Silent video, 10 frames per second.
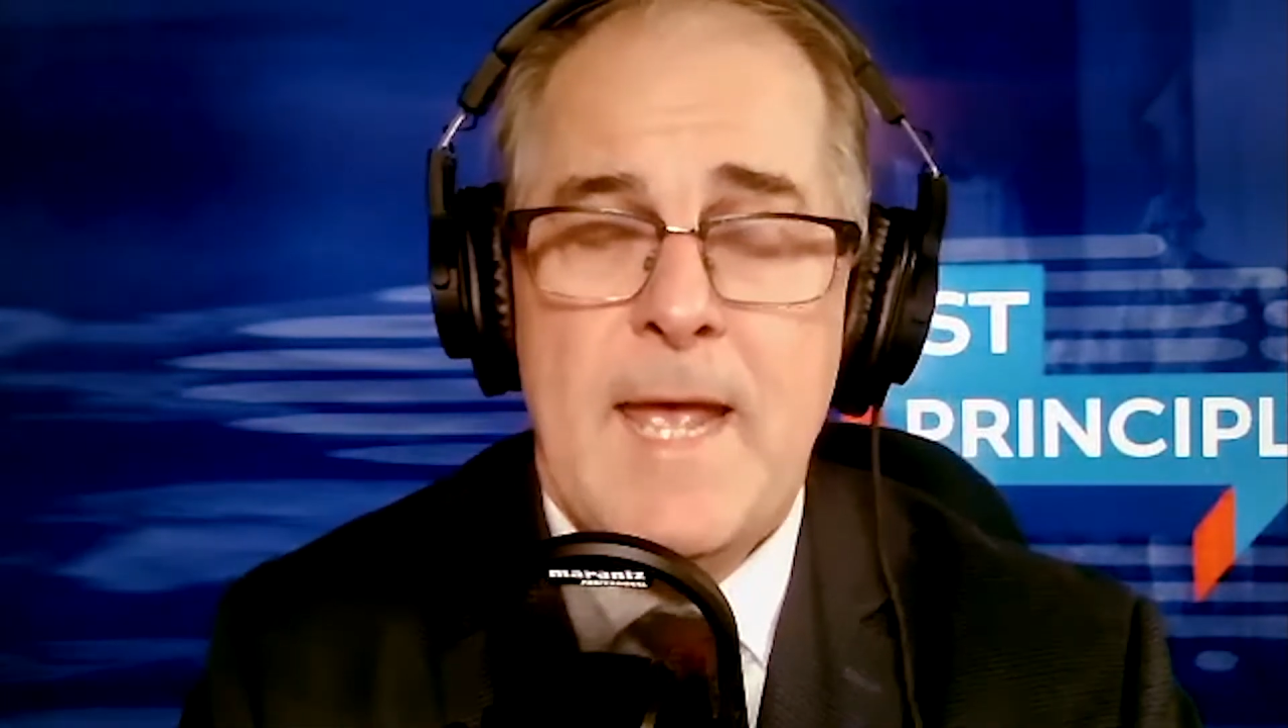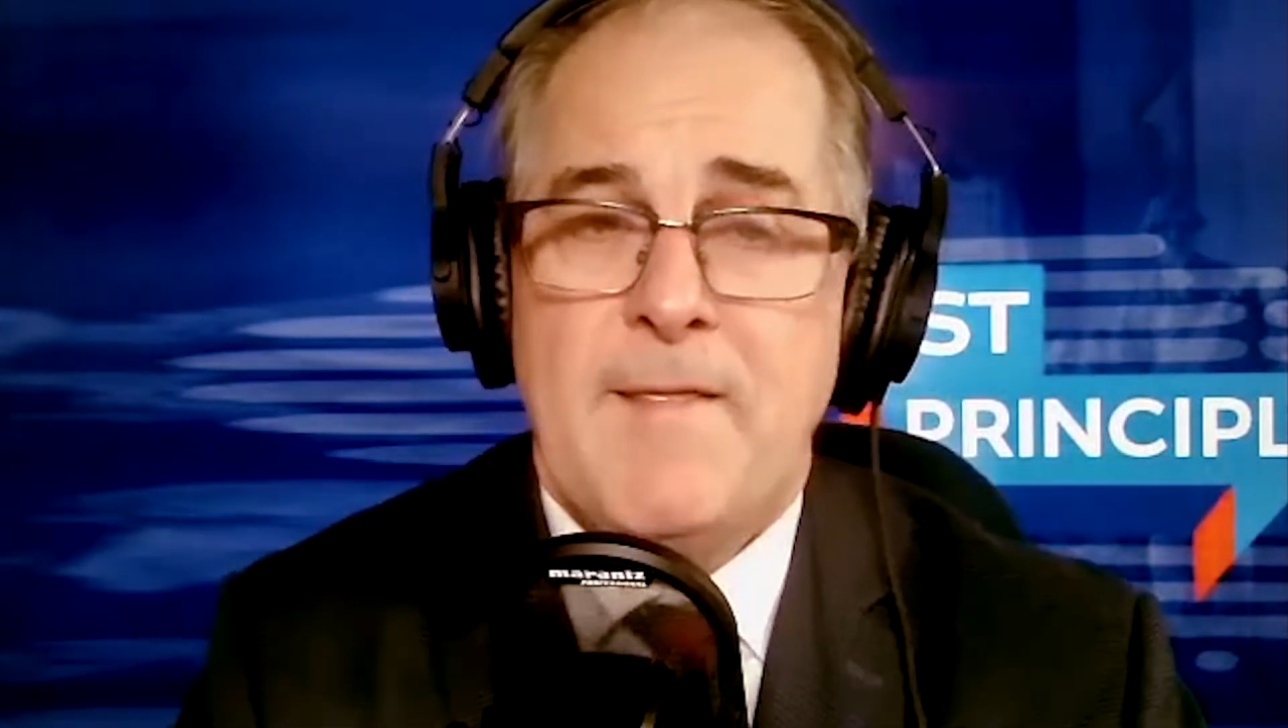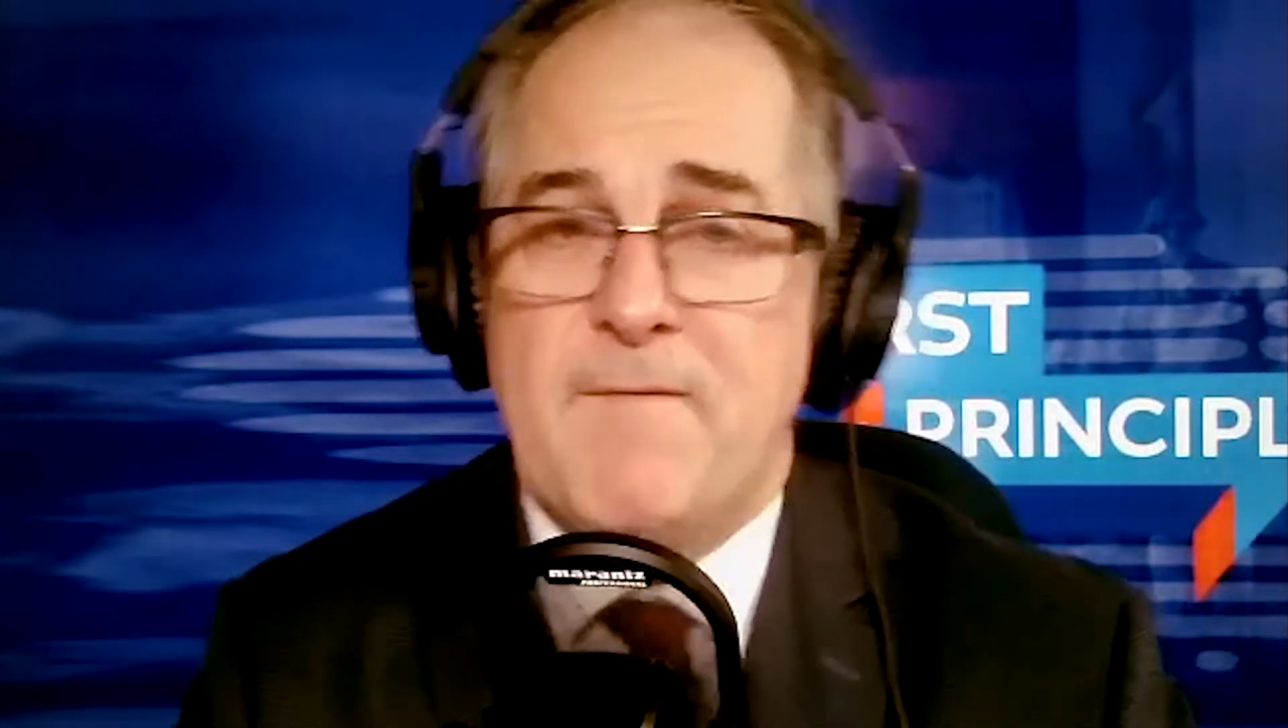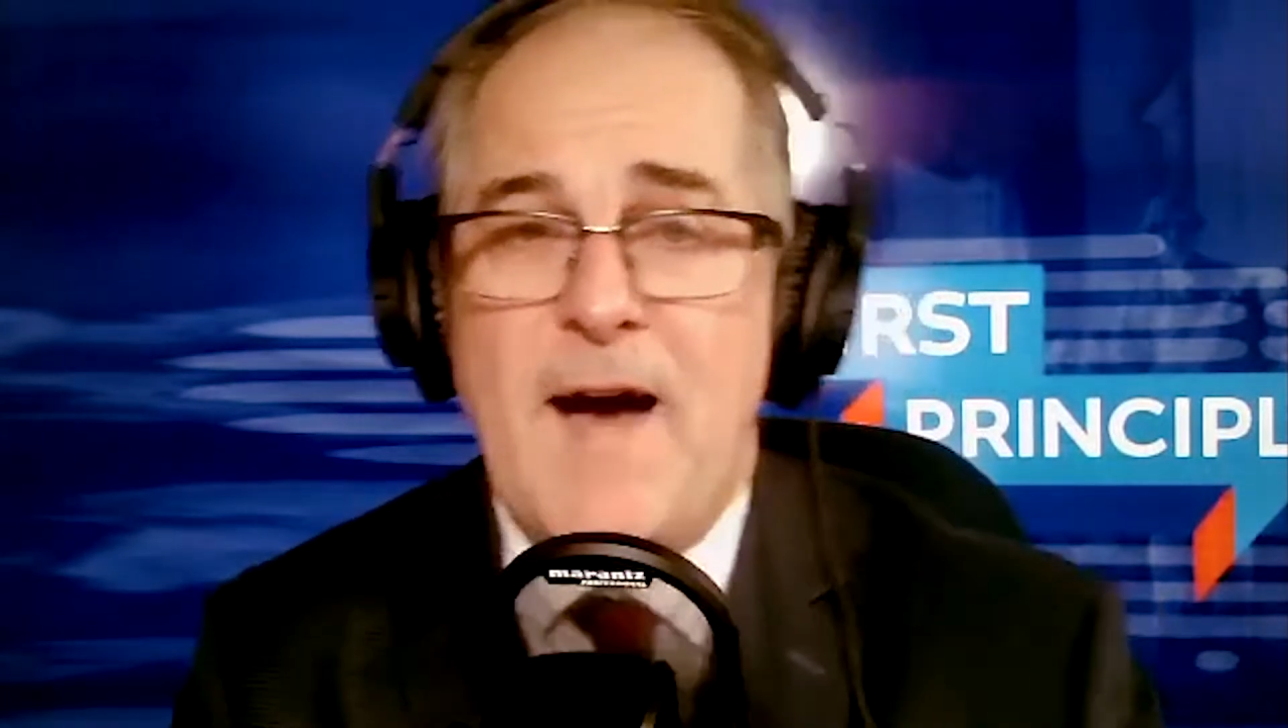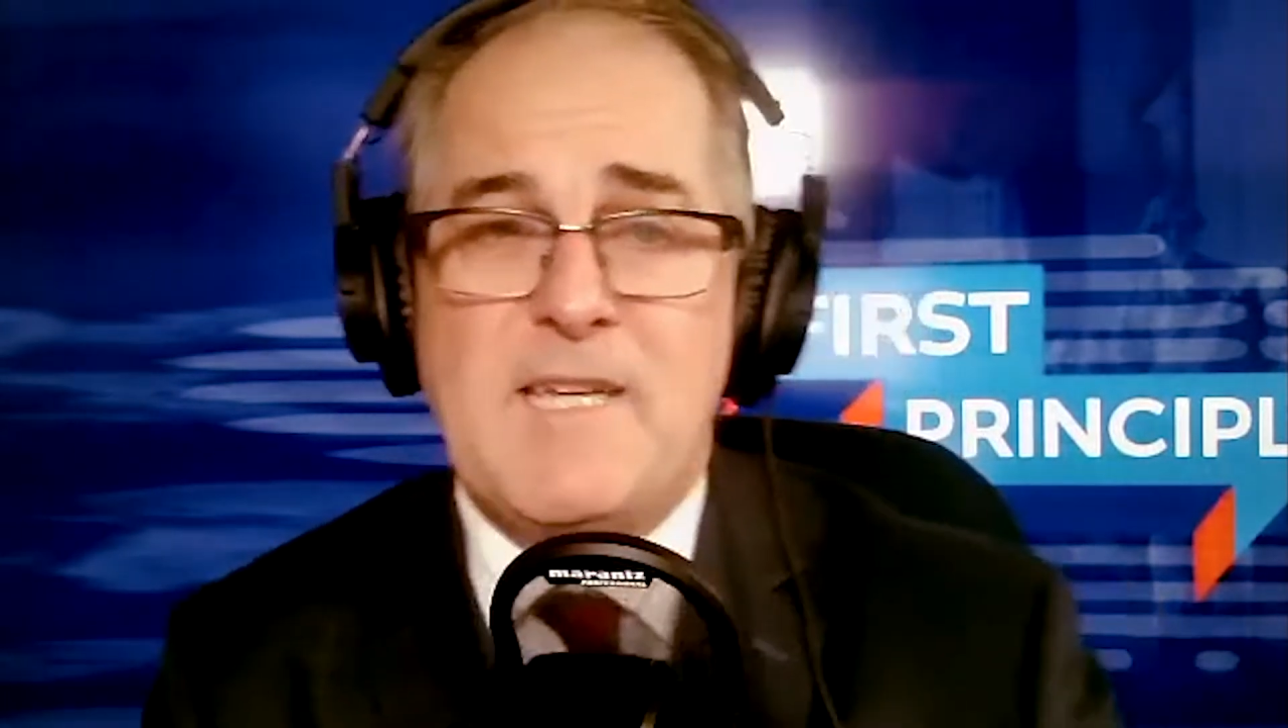
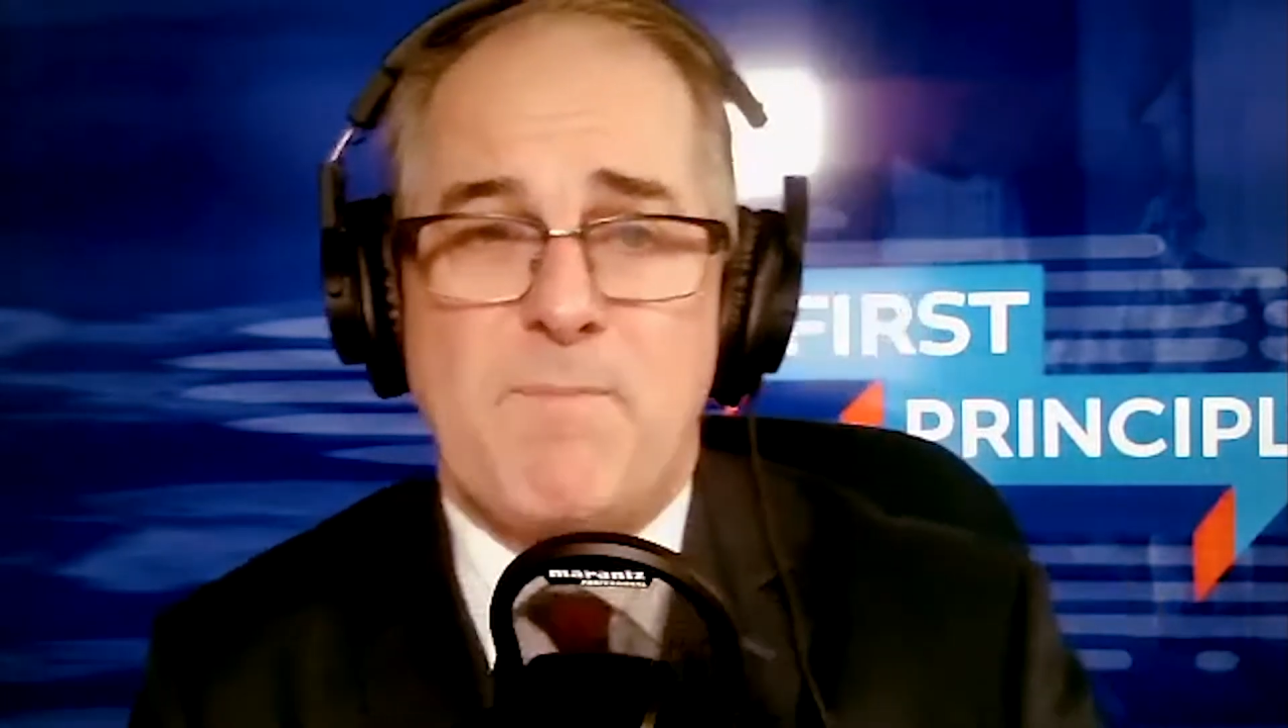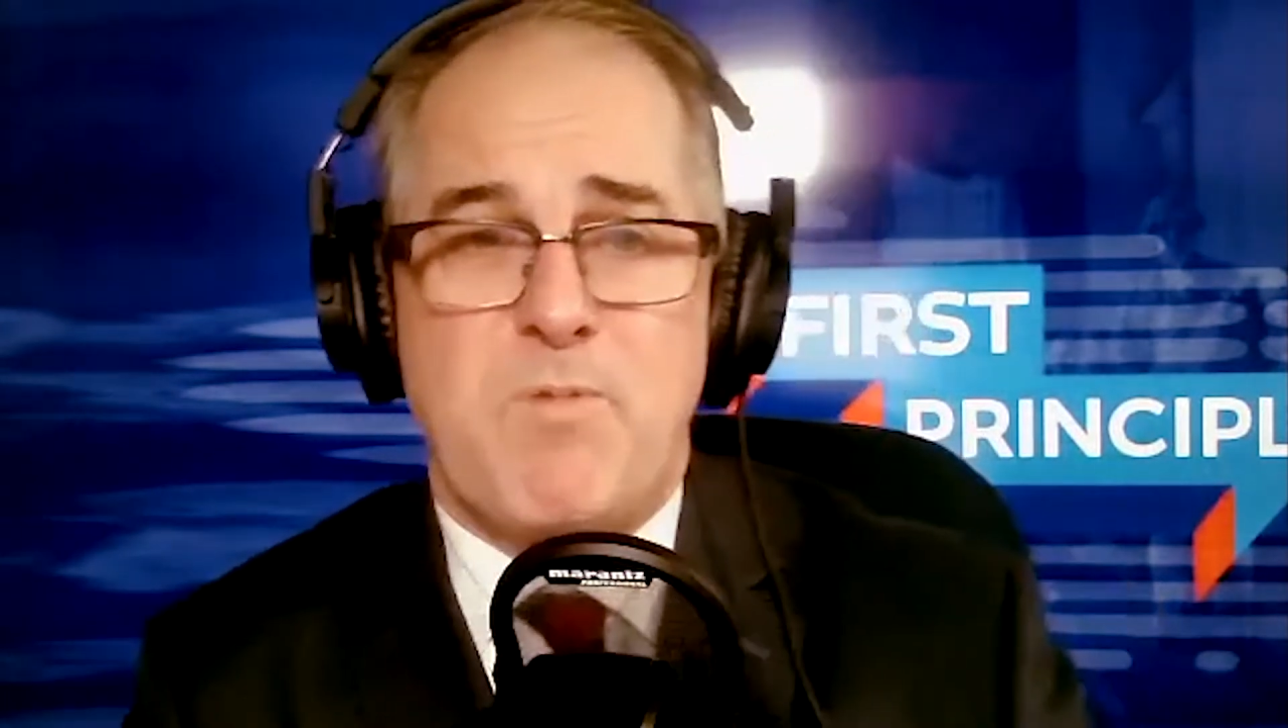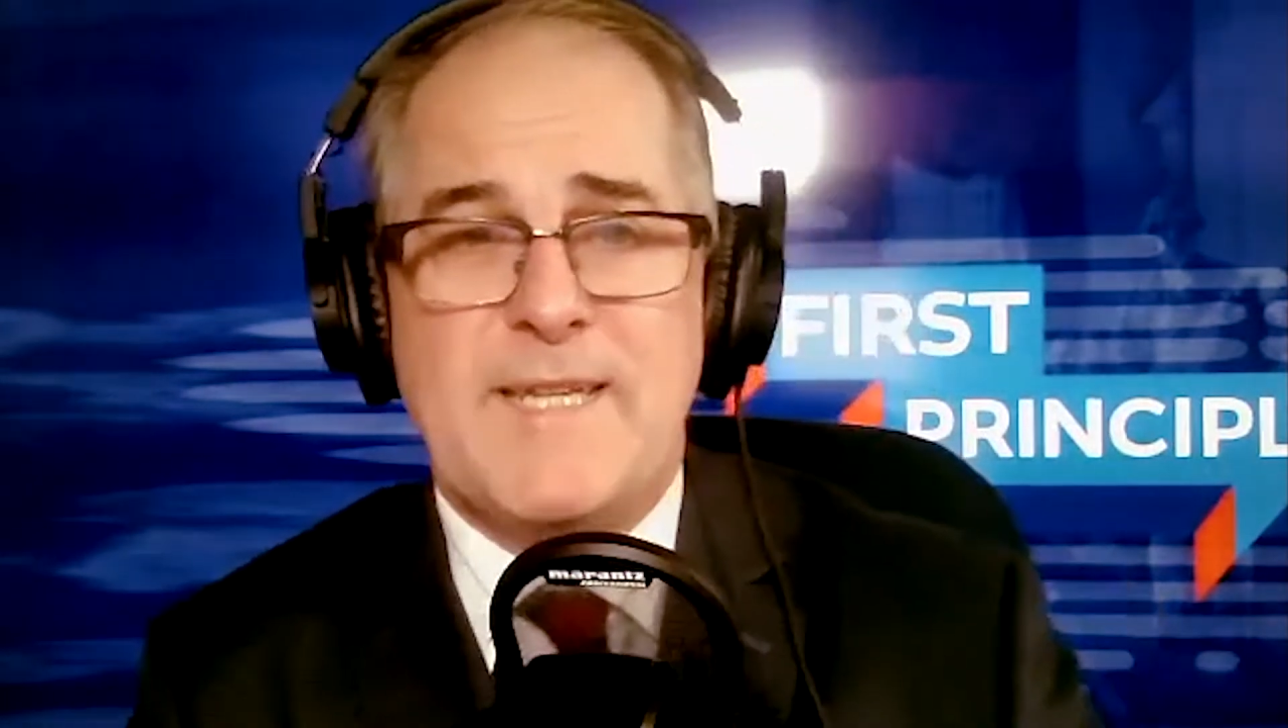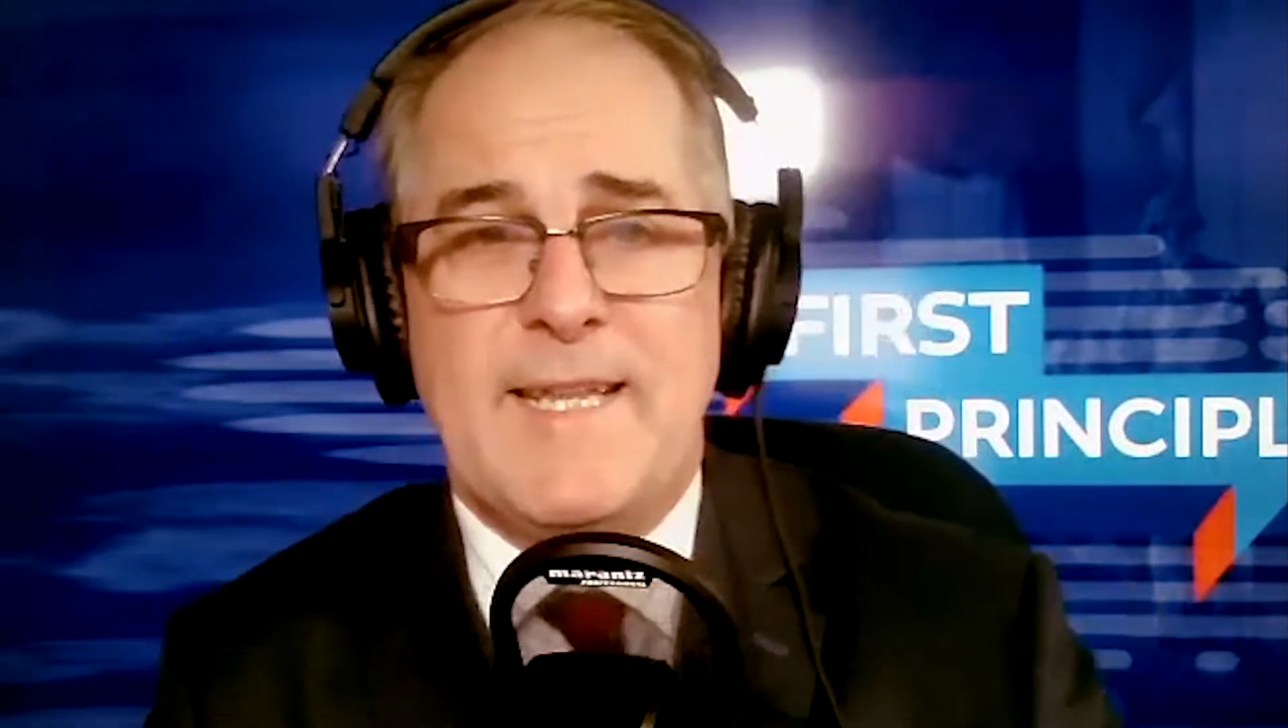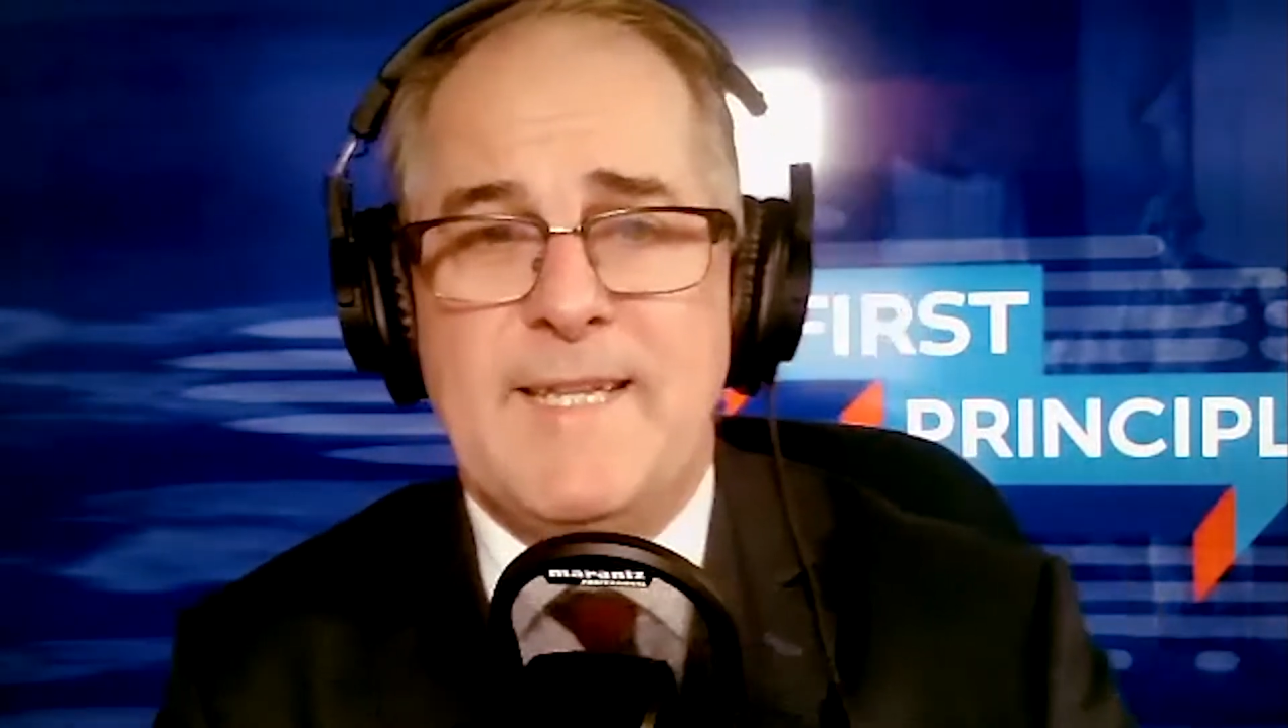The vice
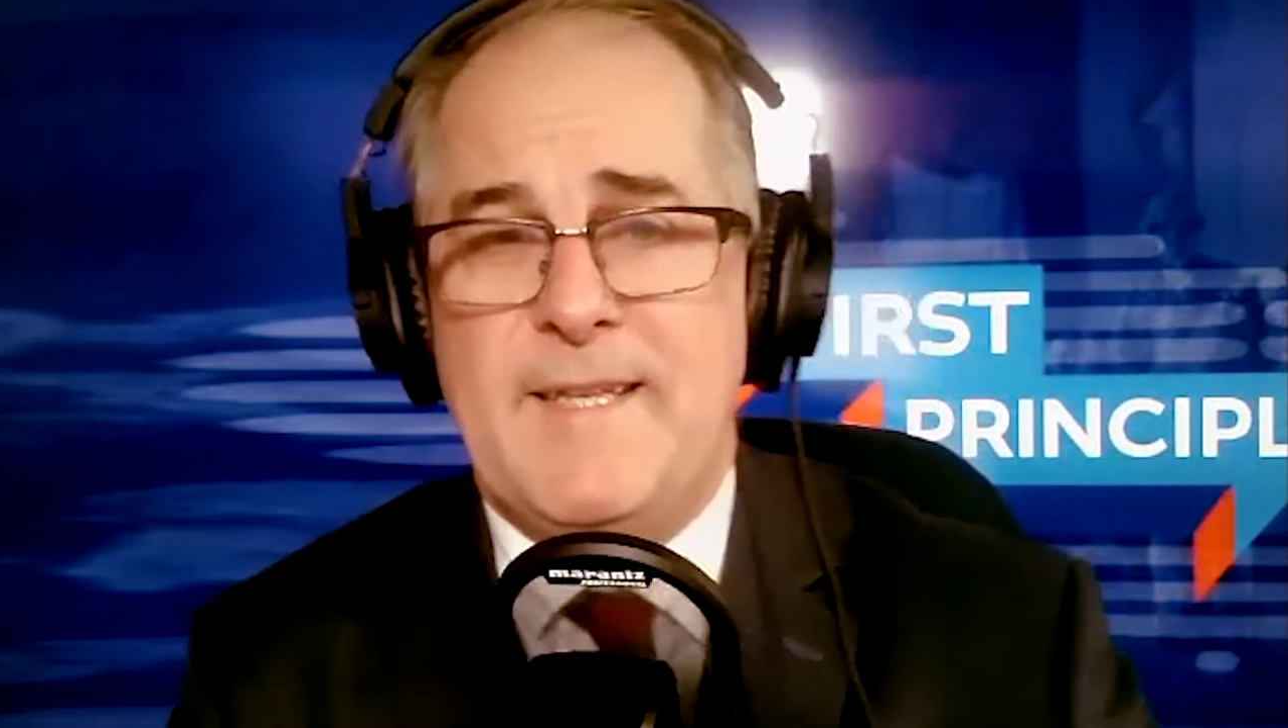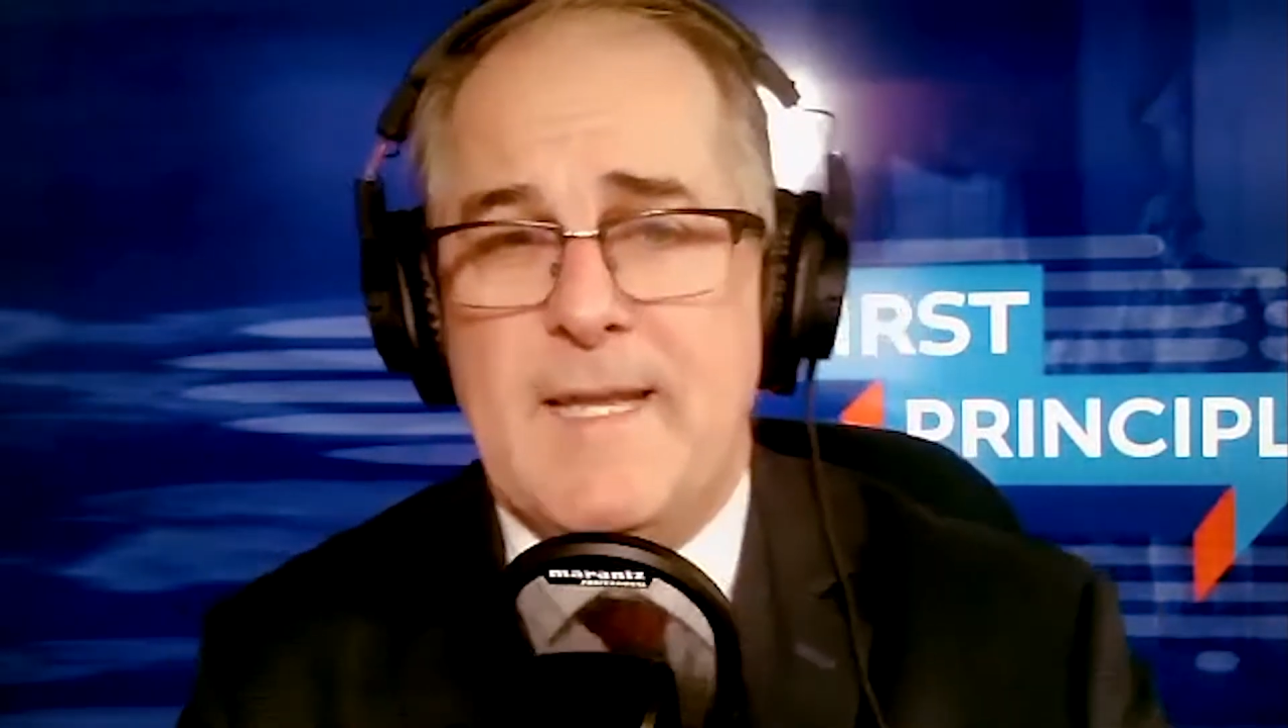president